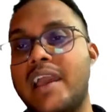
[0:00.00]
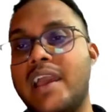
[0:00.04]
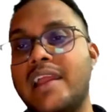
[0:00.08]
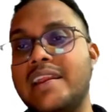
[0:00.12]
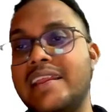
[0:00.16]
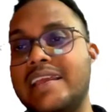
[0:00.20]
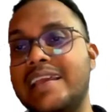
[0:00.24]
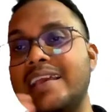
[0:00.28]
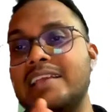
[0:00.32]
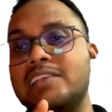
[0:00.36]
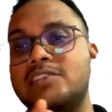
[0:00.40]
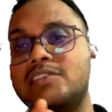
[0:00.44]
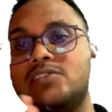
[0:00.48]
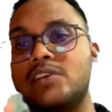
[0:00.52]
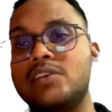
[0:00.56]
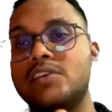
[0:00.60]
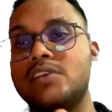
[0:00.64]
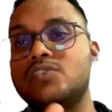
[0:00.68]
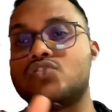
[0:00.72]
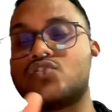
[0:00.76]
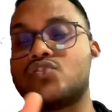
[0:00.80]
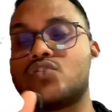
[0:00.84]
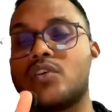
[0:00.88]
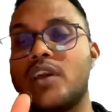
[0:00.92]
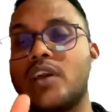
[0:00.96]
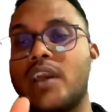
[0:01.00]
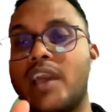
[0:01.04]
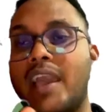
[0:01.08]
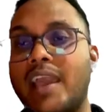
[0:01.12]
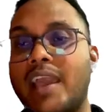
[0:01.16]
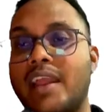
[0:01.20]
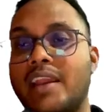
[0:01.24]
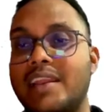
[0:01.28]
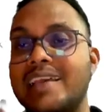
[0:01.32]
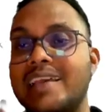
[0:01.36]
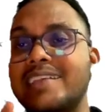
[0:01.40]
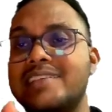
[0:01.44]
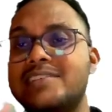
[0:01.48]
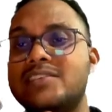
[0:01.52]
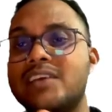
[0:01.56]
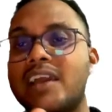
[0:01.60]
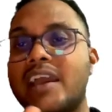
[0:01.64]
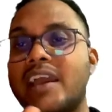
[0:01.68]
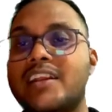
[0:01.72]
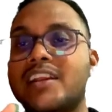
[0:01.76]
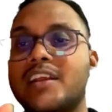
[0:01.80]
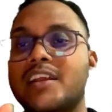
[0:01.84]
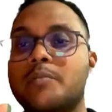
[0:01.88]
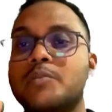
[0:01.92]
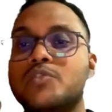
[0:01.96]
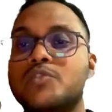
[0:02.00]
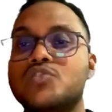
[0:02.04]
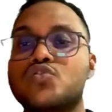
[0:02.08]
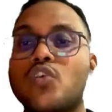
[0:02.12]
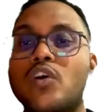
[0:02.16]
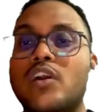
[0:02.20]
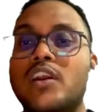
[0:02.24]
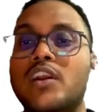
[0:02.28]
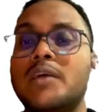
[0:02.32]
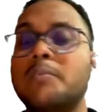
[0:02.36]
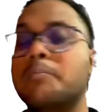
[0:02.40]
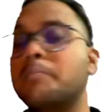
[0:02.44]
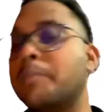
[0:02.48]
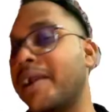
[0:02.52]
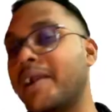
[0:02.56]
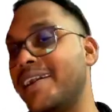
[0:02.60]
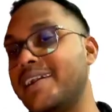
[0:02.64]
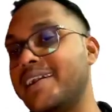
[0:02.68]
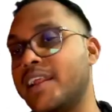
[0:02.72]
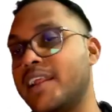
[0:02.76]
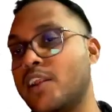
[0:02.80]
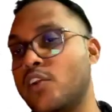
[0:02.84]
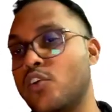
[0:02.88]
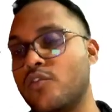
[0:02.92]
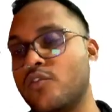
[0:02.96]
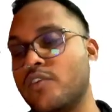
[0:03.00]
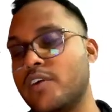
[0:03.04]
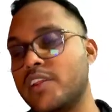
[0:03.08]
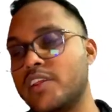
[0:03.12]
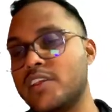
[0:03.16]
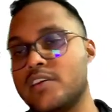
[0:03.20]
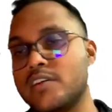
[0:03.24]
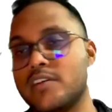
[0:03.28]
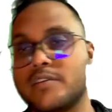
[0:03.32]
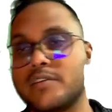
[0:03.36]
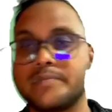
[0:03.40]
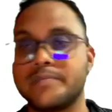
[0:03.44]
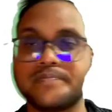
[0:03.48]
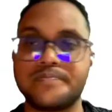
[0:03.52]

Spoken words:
each item is called a bundle over here.